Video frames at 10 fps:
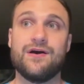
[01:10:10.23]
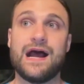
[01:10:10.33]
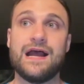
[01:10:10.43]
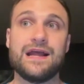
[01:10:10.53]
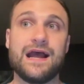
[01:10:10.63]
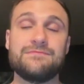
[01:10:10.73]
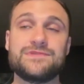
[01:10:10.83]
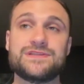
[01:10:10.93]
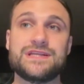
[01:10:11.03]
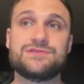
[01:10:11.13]
I'm
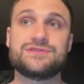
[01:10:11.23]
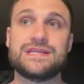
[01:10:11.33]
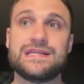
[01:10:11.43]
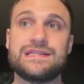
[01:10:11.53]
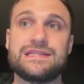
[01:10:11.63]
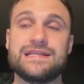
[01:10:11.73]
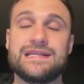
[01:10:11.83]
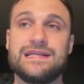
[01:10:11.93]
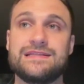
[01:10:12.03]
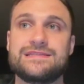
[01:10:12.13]
just interested
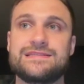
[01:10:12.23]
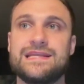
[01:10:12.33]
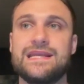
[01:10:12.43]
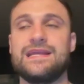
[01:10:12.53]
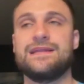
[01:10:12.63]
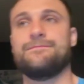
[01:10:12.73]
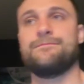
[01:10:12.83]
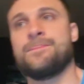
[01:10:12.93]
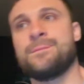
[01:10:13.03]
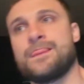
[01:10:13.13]
in seeing
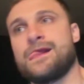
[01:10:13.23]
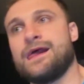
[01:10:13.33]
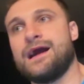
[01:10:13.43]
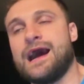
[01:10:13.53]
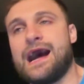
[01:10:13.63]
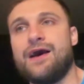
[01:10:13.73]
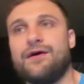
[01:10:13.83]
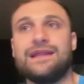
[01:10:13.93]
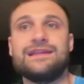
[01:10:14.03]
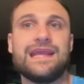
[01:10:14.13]
how
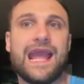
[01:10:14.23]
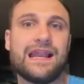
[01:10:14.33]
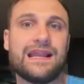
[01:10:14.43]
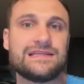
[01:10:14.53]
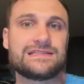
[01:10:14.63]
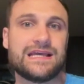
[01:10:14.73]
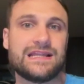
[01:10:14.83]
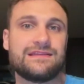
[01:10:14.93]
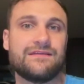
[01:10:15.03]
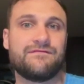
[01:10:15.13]
Indiana is going
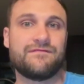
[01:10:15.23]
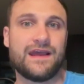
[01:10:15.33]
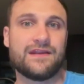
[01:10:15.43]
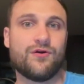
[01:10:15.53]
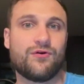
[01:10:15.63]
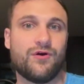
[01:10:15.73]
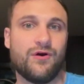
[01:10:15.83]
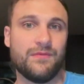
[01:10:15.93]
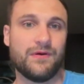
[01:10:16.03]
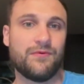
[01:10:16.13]
to defend
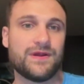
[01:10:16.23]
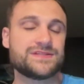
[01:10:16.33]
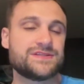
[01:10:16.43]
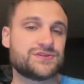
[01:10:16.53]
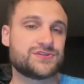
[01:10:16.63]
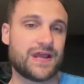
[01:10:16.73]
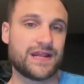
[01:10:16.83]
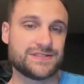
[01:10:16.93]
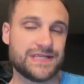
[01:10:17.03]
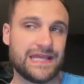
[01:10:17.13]
Oklahoma. What is their
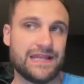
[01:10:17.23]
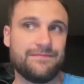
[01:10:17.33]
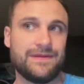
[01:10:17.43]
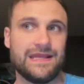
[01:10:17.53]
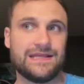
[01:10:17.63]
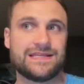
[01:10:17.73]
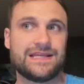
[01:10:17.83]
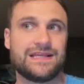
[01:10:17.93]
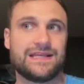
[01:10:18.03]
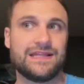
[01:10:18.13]
strategy going to be? Is
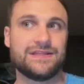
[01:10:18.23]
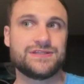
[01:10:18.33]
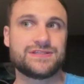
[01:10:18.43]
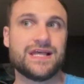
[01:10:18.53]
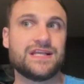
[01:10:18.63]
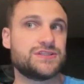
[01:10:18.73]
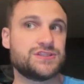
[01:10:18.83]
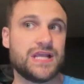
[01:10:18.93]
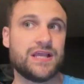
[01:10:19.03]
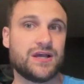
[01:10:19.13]
it going to just let
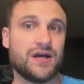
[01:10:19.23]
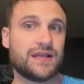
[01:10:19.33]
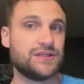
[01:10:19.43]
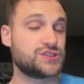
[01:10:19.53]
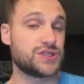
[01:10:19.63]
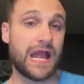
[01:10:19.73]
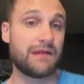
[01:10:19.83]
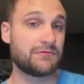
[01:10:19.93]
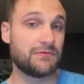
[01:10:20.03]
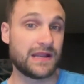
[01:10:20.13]
Shea cook and shut
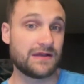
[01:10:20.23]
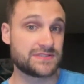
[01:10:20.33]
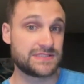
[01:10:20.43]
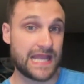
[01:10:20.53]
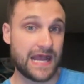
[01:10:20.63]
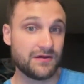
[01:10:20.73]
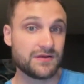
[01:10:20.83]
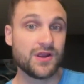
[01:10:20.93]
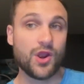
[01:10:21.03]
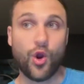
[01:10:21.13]
everyone else
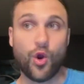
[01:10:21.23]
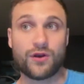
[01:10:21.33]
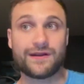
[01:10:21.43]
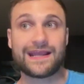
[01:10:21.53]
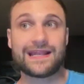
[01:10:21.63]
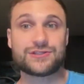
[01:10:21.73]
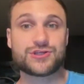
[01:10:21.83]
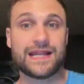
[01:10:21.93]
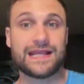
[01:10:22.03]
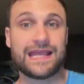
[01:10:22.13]
down? Or are they going to
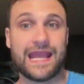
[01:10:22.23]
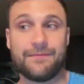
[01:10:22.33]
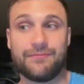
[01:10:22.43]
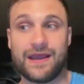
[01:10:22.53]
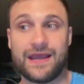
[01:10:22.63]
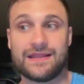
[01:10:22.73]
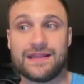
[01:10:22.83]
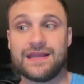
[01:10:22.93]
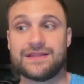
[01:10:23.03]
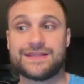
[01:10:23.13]
try to game plan
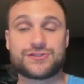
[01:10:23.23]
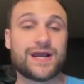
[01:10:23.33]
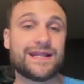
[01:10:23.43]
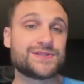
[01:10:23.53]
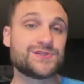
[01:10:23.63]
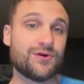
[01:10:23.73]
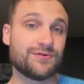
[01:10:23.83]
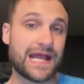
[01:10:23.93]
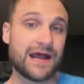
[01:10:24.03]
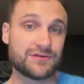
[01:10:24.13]
to try to slow
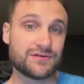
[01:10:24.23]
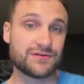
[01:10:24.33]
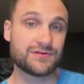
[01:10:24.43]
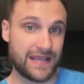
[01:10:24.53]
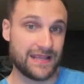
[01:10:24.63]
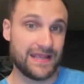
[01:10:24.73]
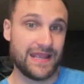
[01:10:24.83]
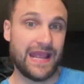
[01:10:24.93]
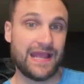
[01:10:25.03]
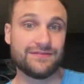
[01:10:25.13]
down Shea
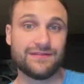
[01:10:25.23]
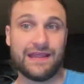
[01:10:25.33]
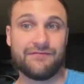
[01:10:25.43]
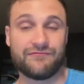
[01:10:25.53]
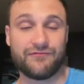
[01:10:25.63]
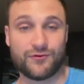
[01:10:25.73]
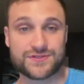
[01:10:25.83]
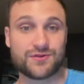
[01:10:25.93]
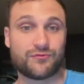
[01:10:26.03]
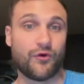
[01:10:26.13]
and
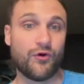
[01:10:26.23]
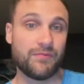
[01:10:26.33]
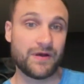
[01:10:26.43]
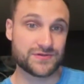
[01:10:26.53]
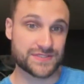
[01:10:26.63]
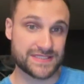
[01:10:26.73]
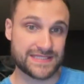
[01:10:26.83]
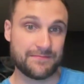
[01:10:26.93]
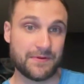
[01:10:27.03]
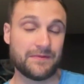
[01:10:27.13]
force the role players to
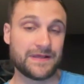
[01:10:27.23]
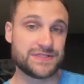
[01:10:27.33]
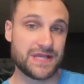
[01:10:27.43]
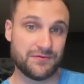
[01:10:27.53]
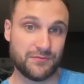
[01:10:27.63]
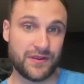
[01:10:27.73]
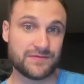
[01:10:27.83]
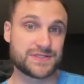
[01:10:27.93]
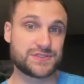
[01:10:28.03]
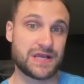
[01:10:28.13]
step up like Jalen
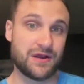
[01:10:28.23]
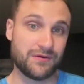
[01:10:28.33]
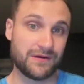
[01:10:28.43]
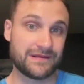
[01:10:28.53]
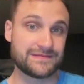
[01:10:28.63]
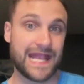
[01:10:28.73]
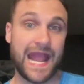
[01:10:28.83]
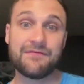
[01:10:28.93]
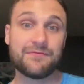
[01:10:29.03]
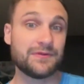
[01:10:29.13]
Williams and Chet Holmgren? Because
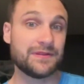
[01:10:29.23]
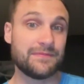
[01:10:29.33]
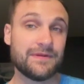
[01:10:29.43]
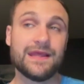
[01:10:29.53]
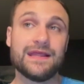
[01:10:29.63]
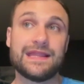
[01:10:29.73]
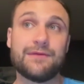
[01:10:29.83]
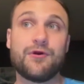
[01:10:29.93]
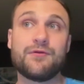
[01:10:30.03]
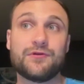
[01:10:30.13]
they
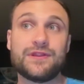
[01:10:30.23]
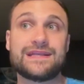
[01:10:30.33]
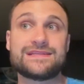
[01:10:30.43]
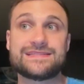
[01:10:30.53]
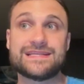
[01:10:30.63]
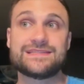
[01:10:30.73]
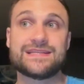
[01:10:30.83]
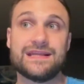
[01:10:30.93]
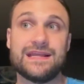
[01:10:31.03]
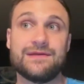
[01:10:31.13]
weren't really
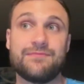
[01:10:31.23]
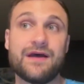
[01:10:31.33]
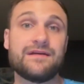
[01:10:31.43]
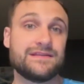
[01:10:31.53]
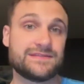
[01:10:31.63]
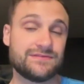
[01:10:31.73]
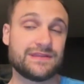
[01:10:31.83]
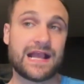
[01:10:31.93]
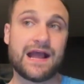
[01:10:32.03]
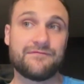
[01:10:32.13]
consistent in the play until
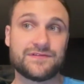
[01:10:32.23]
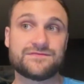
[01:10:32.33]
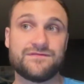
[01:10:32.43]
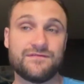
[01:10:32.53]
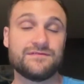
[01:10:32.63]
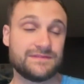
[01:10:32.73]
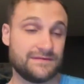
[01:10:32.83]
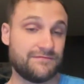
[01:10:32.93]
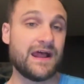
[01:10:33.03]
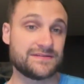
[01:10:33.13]
the conference
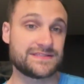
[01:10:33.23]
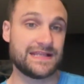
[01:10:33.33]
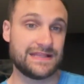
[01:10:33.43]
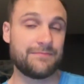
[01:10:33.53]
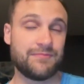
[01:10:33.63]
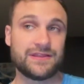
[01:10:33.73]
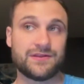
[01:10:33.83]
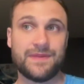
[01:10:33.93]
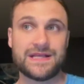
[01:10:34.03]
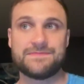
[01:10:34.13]
finals. They played
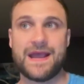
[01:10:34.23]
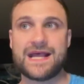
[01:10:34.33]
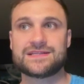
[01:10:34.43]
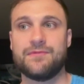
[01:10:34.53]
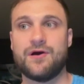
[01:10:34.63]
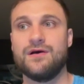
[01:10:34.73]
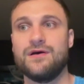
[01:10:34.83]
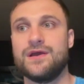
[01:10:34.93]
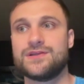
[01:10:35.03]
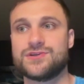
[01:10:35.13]
their best basketball.
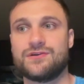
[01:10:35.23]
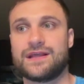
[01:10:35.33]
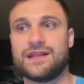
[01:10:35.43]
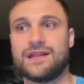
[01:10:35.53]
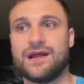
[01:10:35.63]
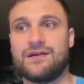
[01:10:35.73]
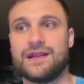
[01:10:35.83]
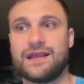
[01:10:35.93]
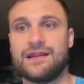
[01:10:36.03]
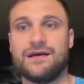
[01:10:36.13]
So are
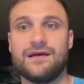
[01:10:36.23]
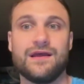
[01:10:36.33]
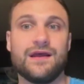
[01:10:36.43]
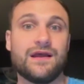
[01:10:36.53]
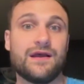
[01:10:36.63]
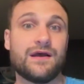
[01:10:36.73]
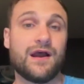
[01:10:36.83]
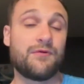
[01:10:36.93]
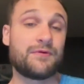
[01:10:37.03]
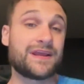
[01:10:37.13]

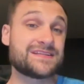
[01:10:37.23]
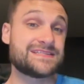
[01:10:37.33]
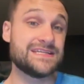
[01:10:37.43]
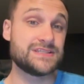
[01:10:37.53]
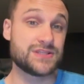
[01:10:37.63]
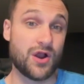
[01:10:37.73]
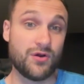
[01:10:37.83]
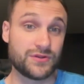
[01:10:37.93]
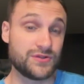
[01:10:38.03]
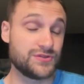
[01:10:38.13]
we going to see
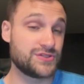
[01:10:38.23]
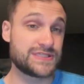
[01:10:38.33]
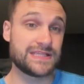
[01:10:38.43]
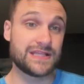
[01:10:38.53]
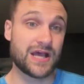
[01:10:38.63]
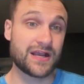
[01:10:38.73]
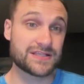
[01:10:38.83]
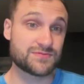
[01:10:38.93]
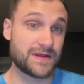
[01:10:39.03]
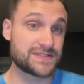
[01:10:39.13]
zone? Did you see the
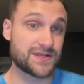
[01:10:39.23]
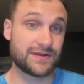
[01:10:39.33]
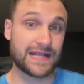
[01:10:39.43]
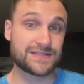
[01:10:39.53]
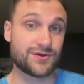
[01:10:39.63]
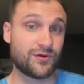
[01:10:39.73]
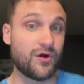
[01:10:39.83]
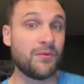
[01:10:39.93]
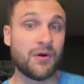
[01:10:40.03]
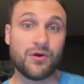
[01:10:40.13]
Nuggets went zone against
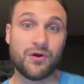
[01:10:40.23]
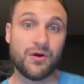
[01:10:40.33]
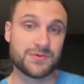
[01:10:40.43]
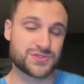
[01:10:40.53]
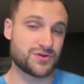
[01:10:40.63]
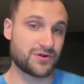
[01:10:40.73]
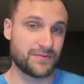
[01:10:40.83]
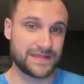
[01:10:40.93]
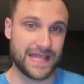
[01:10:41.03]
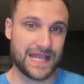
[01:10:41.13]
Oklahoma? Oklahoma struggled
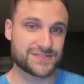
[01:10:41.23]
with that.